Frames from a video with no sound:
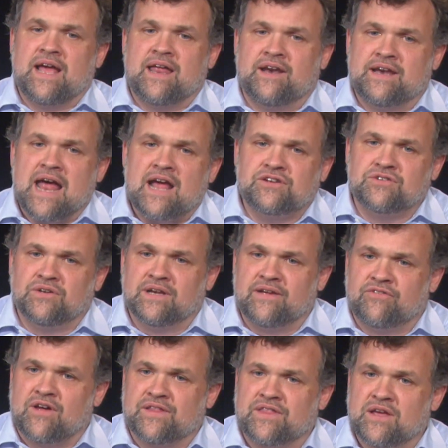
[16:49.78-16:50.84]
at a national
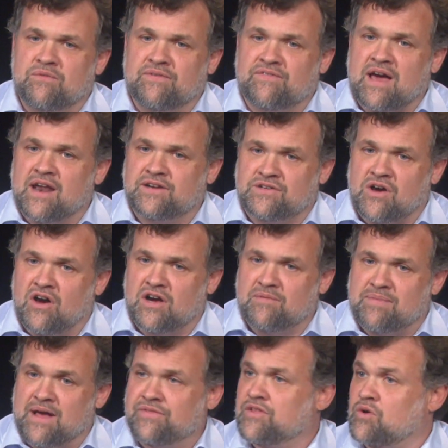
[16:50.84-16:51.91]
level, I think we've got to talk
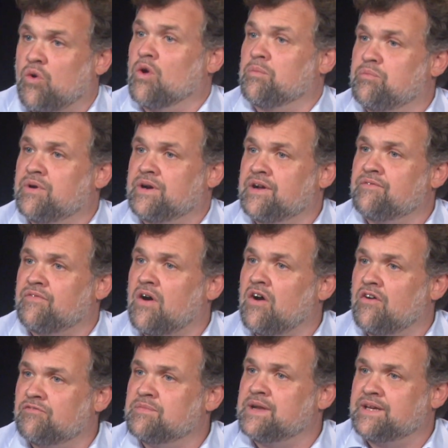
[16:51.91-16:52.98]
about the corporate
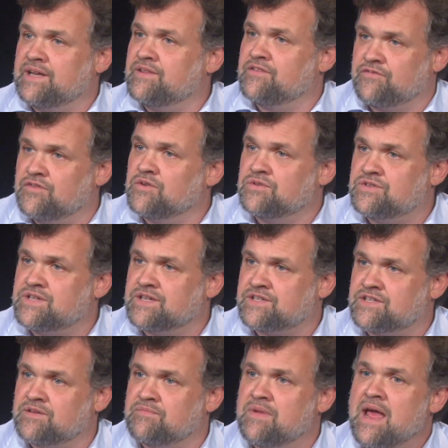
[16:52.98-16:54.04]
involvement in the food
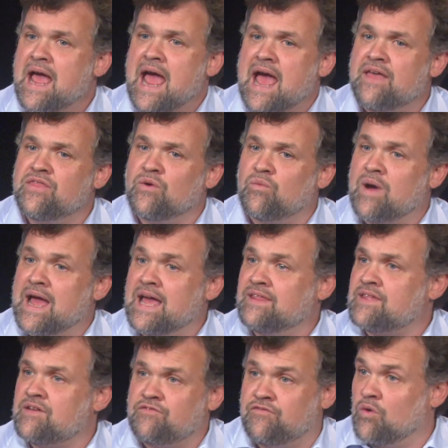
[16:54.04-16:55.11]
system and the way
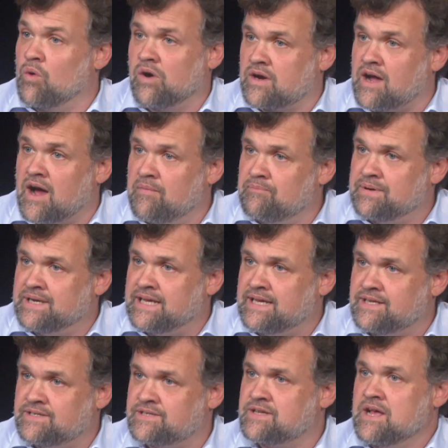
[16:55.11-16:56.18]
that 4
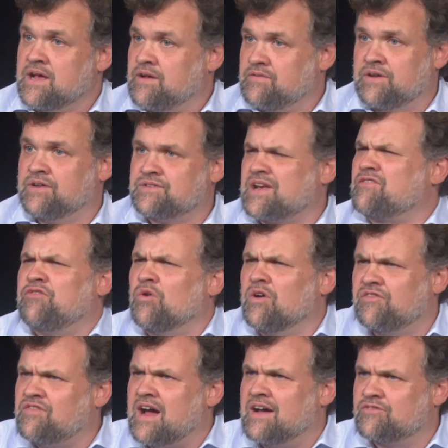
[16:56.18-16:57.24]
companies, it's like 4 or
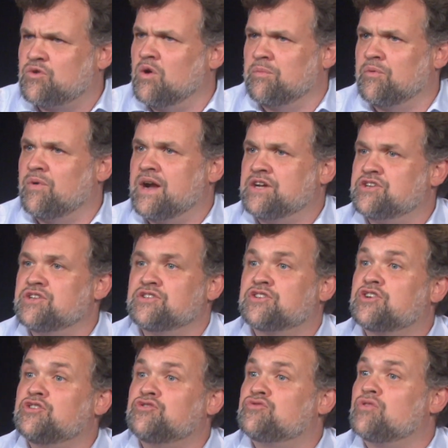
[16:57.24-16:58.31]
5 corporations
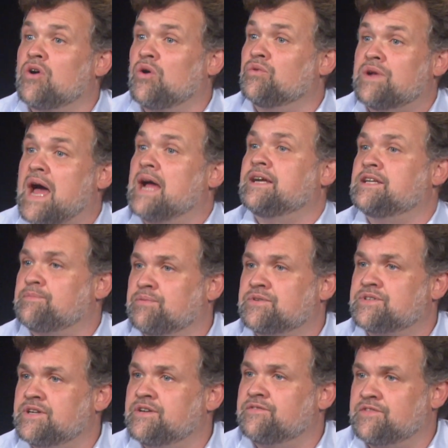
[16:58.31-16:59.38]
control
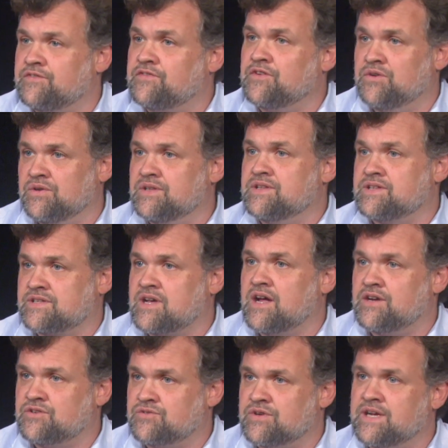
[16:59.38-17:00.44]
90% of the food in this
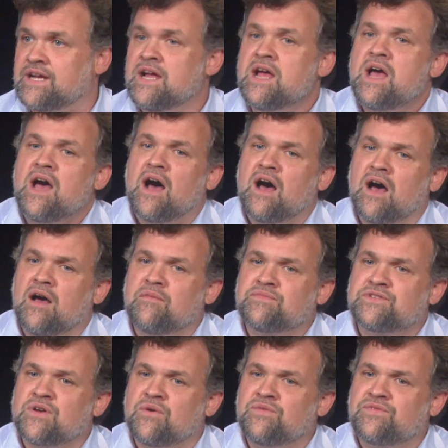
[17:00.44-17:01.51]
country.
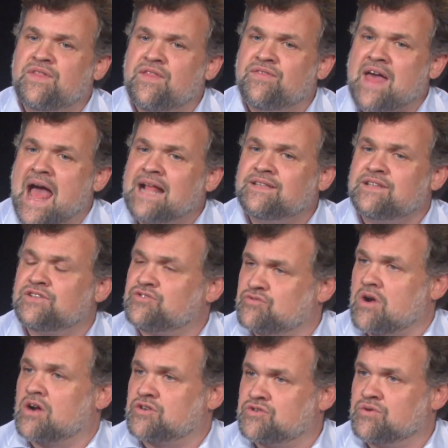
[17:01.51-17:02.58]
So that's a
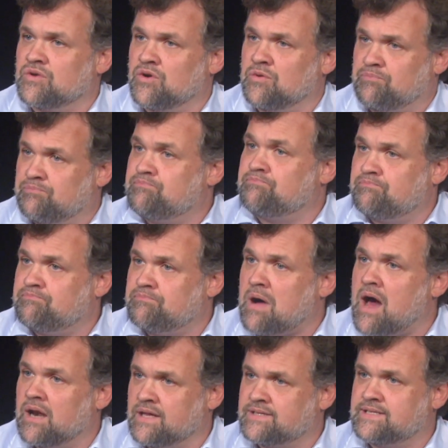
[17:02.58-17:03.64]
structural
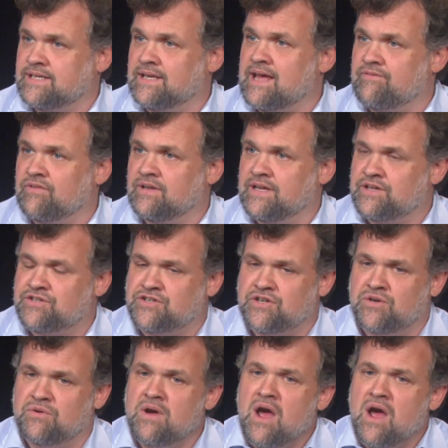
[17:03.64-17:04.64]
policy level issue.